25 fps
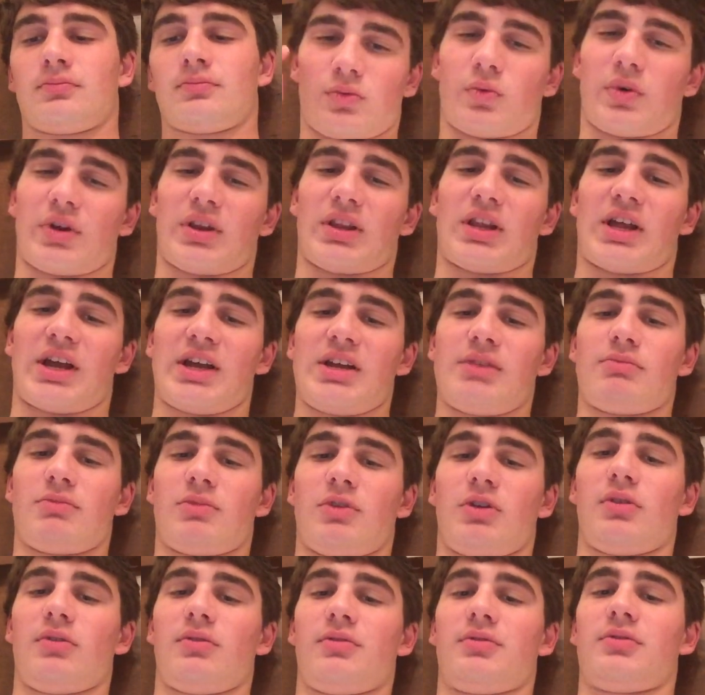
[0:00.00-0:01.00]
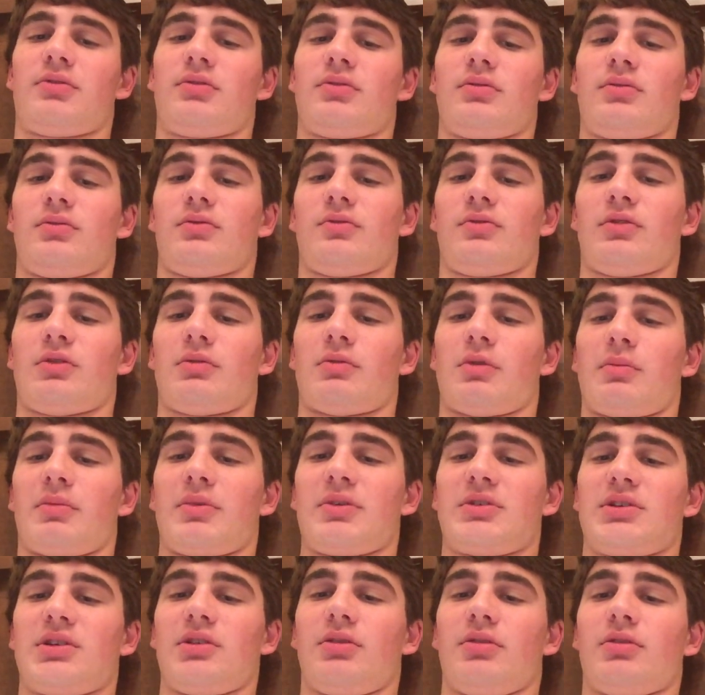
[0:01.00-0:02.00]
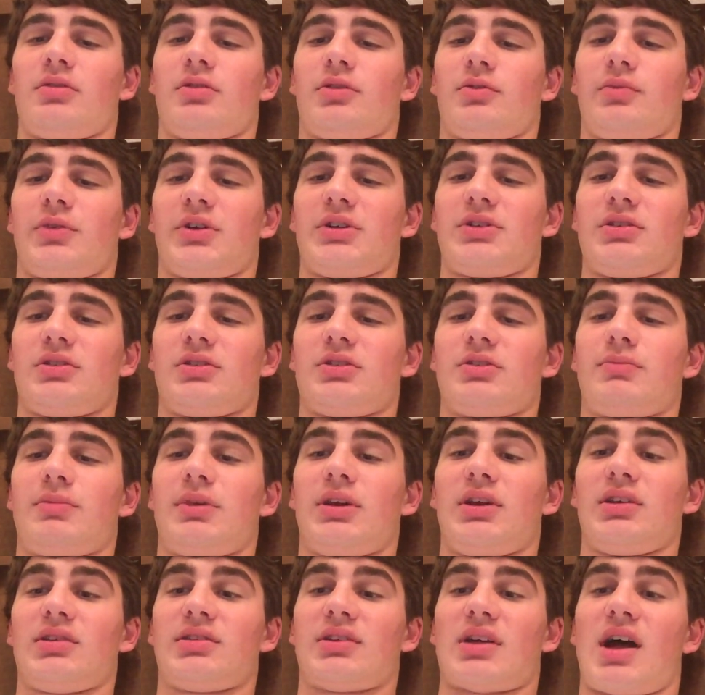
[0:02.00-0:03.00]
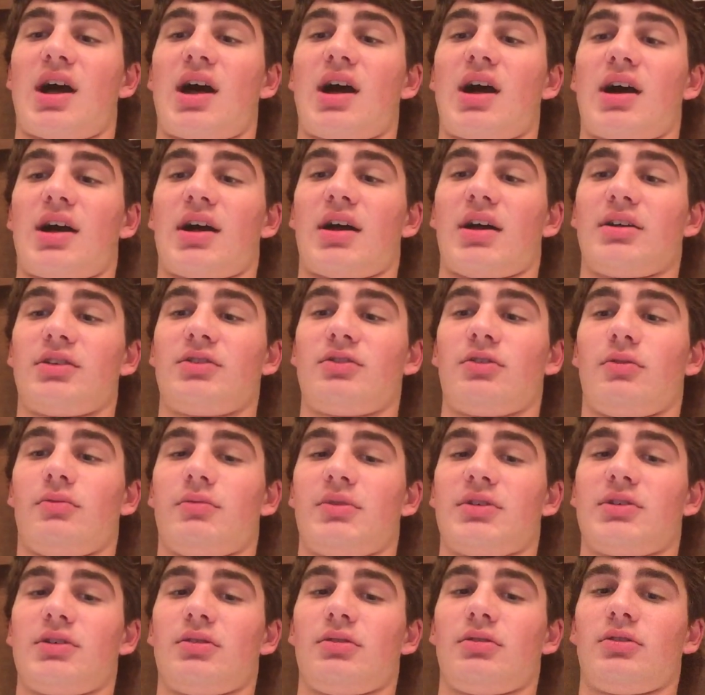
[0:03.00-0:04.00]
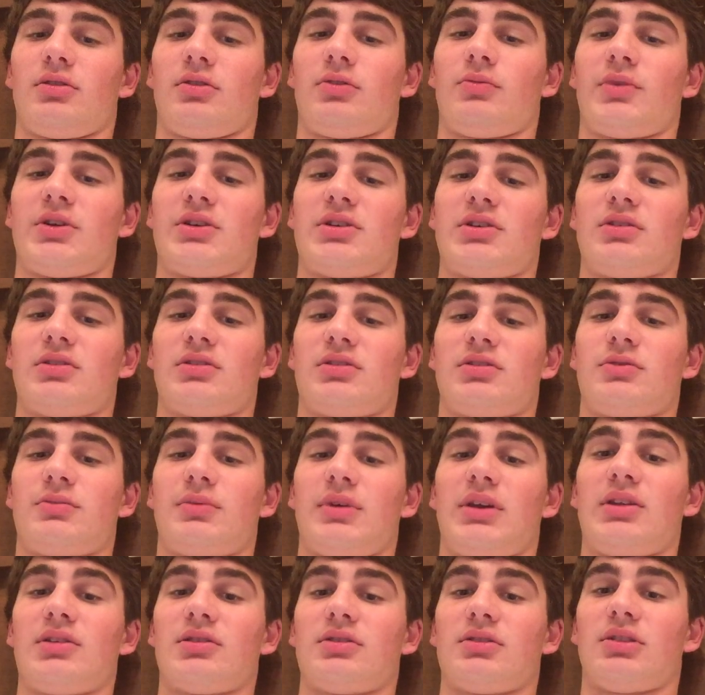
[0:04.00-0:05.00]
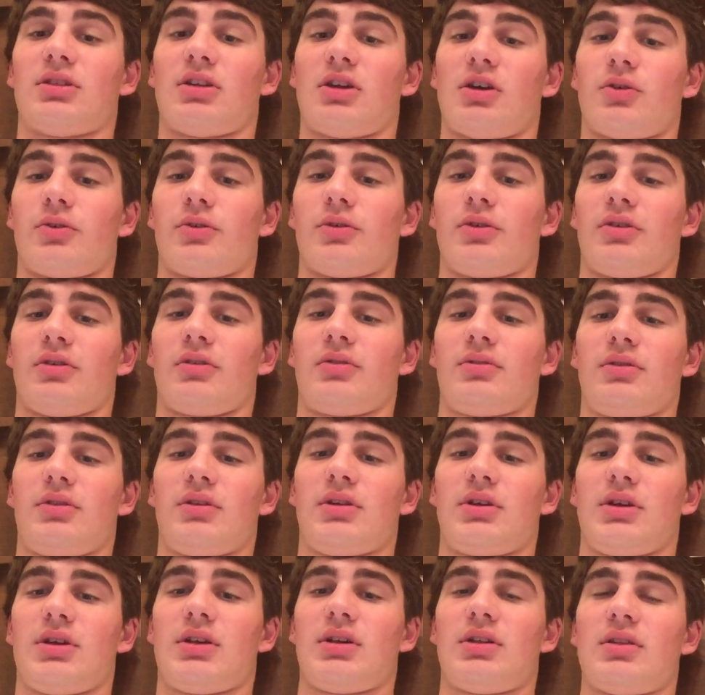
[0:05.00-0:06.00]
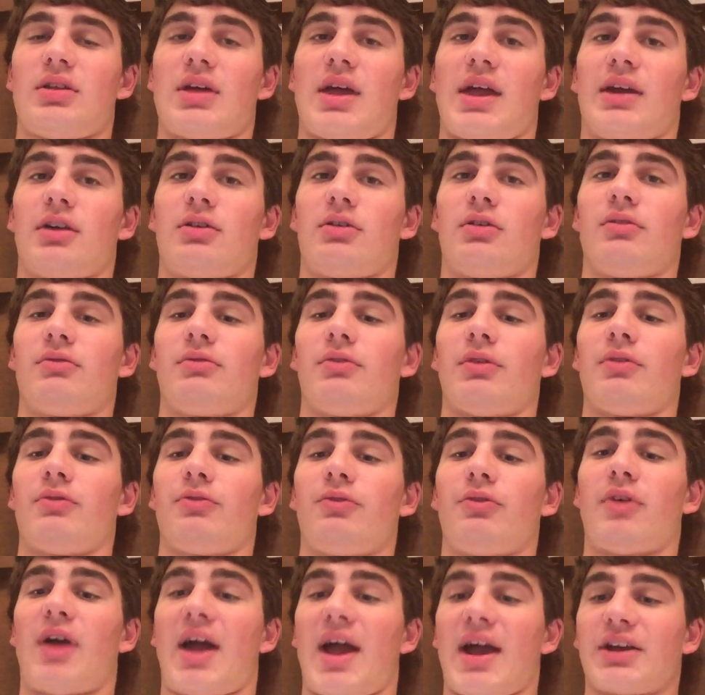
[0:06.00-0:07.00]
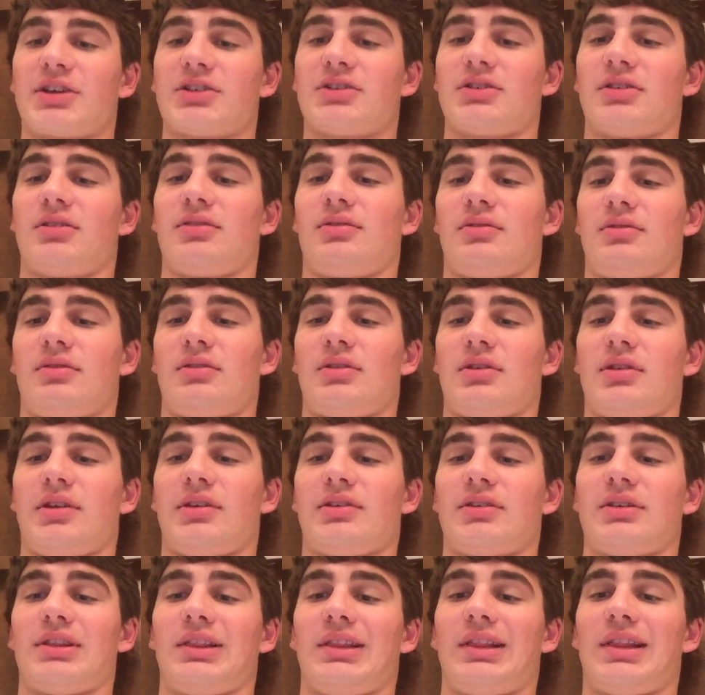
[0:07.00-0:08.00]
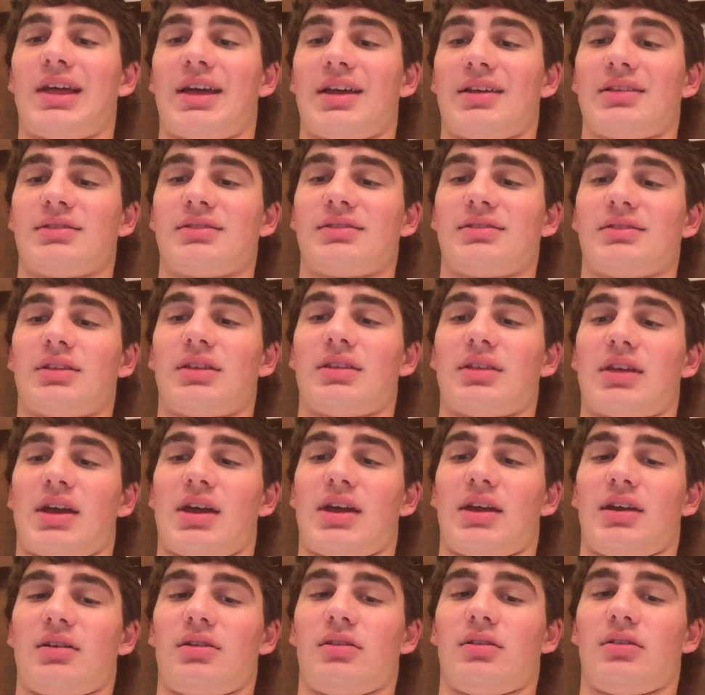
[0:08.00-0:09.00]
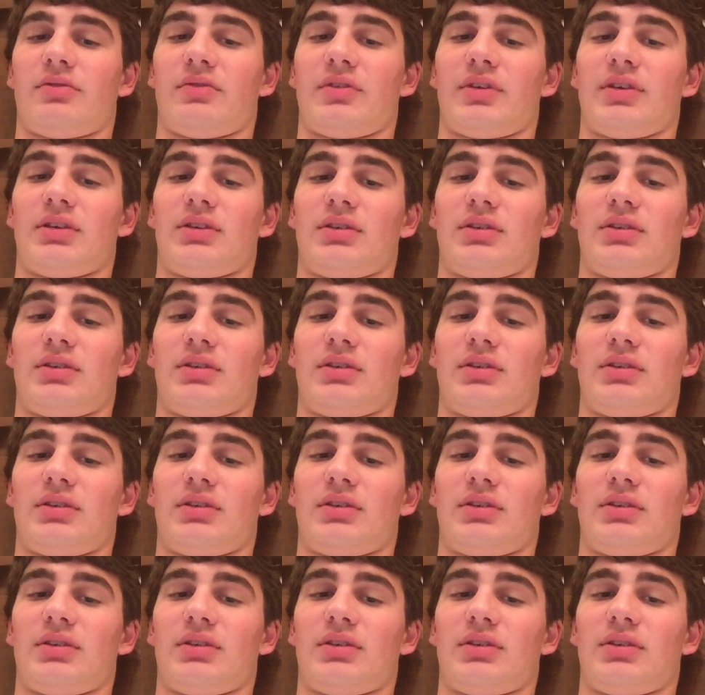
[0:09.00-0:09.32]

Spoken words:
When light moves from a material in which its speed is high to a material in which its speed is lower, the angle of refraction is less than the angle of